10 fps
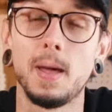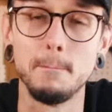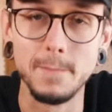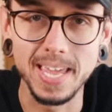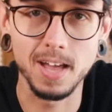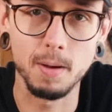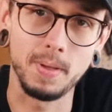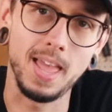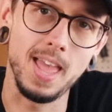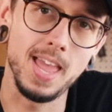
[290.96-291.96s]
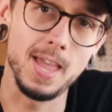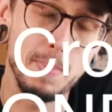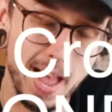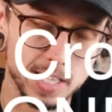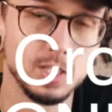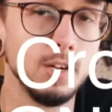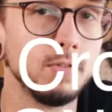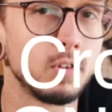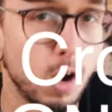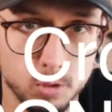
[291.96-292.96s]
that make up a
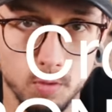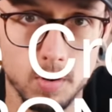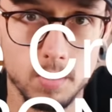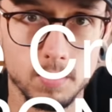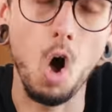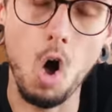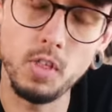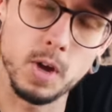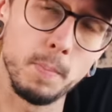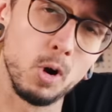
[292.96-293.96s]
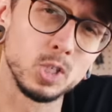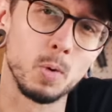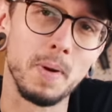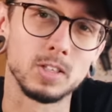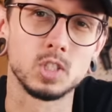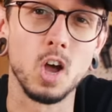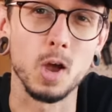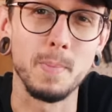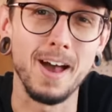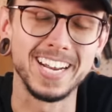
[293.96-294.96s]
passive crossover. All the components we're about to
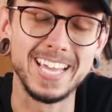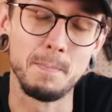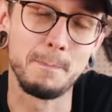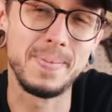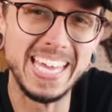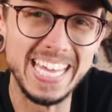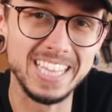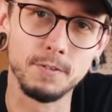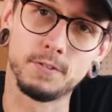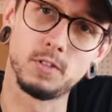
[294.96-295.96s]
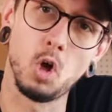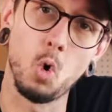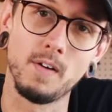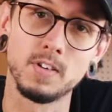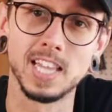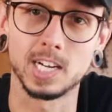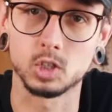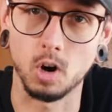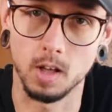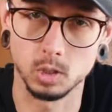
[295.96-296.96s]
talk about impede the flow of
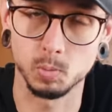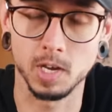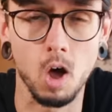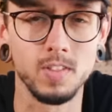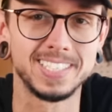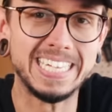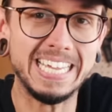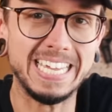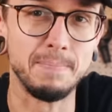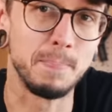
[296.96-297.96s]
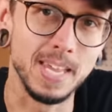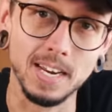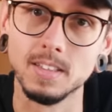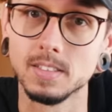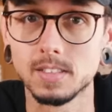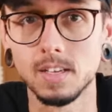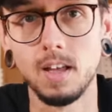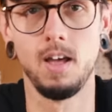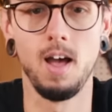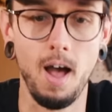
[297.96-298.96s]
electrons. We call this impedance.
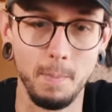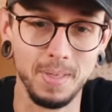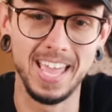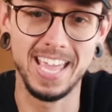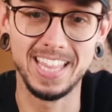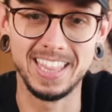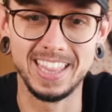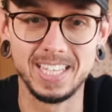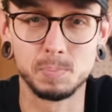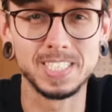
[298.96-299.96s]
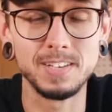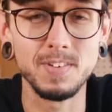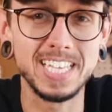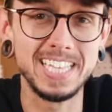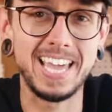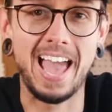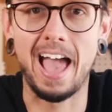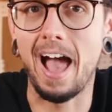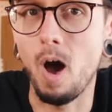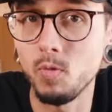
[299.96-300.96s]
Specifically,
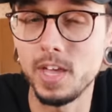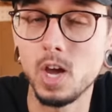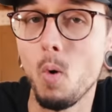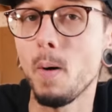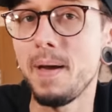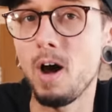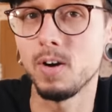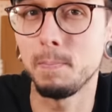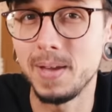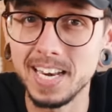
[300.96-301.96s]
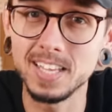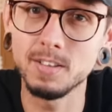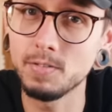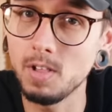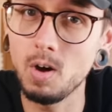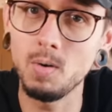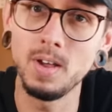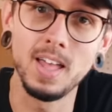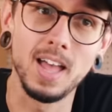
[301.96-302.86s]
how they go about impeding the flow